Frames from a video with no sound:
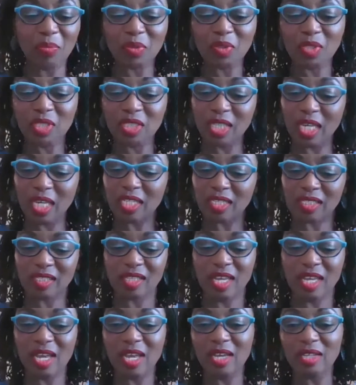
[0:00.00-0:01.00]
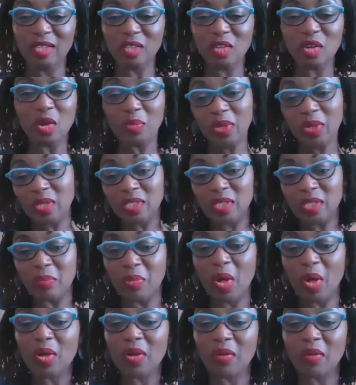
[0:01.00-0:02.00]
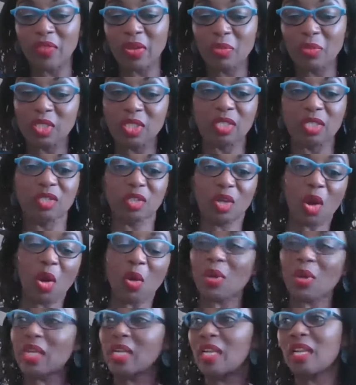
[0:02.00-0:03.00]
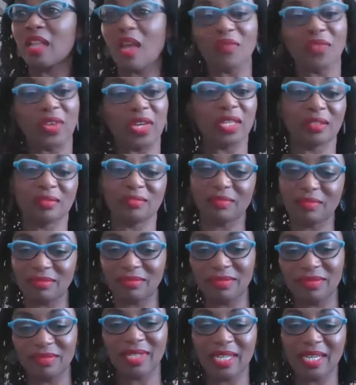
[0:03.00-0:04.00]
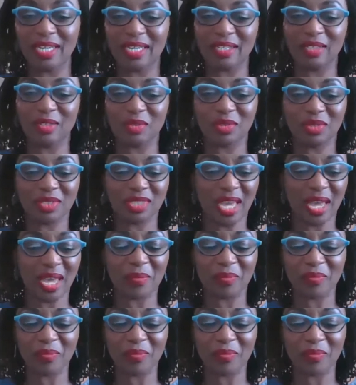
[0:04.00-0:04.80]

to just, because the bulk of them would just go in, love it, yeah.